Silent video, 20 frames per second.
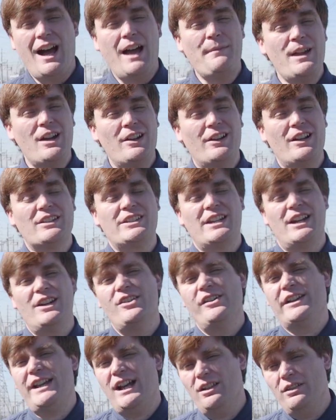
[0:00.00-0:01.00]
I'm here in
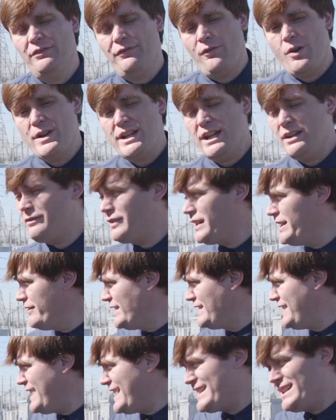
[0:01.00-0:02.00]
Ontario, California in front
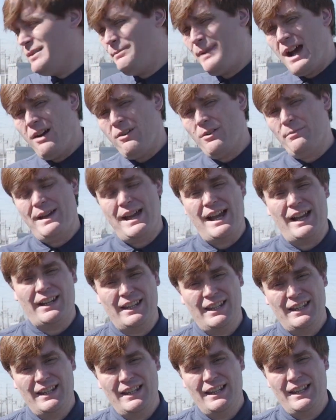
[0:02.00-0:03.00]
of a Tesla Power Pack,
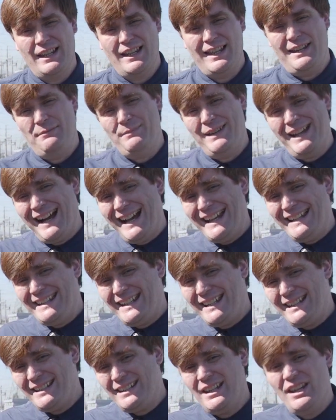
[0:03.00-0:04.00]
and
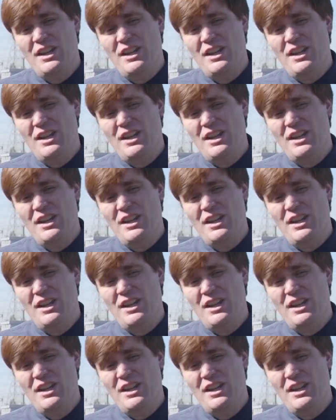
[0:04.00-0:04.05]
behind it,